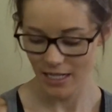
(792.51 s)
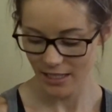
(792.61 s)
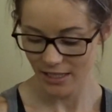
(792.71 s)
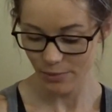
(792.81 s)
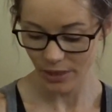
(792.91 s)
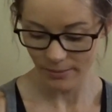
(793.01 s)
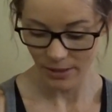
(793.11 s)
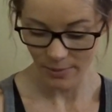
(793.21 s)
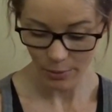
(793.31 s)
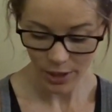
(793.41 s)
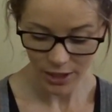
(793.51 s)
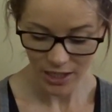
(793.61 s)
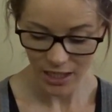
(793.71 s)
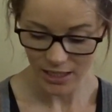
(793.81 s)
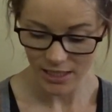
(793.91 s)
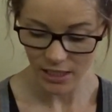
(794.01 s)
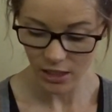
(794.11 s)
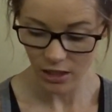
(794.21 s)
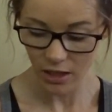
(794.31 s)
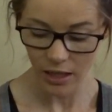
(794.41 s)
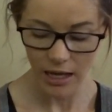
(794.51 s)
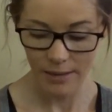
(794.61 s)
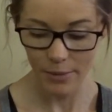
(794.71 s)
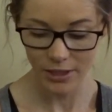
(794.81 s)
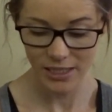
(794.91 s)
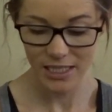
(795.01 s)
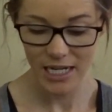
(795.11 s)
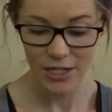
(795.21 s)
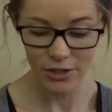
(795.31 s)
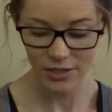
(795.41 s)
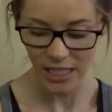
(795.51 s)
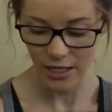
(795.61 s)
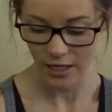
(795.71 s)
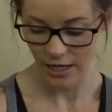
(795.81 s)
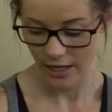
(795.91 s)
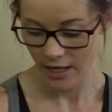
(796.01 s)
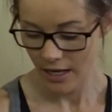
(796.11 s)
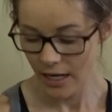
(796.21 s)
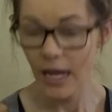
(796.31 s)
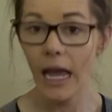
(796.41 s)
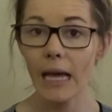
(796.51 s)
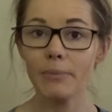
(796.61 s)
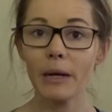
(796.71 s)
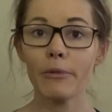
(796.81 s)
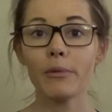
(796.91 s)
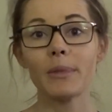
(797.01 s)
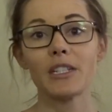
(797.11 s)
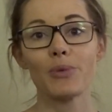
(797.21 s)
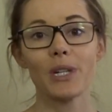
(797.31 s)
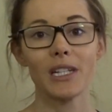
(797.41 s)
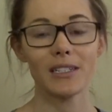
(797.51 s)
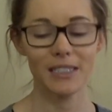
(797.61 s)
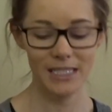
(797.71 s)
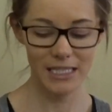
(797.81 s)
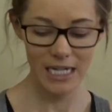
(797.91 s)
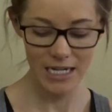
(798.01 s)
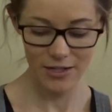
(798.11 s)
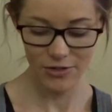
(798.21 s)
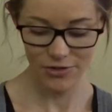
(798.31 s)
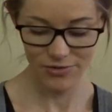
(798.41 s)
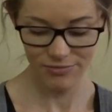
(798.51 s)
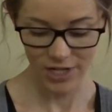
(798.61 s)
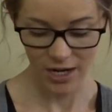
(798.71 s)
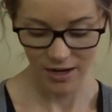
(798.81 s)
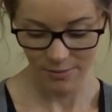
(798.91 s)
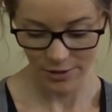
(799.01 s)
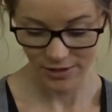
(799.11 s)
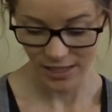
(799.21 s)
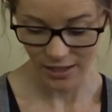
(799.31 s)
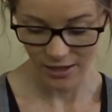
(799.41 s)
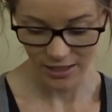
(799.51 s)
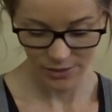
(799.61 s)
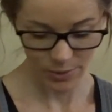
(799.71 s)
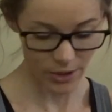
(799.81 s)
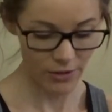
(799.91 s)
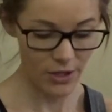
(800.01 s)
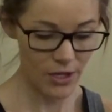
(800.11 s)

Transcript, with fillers: This is what I'm going to be wearing until I'm on stage on Saturday and probably between stage time on Saturday as well.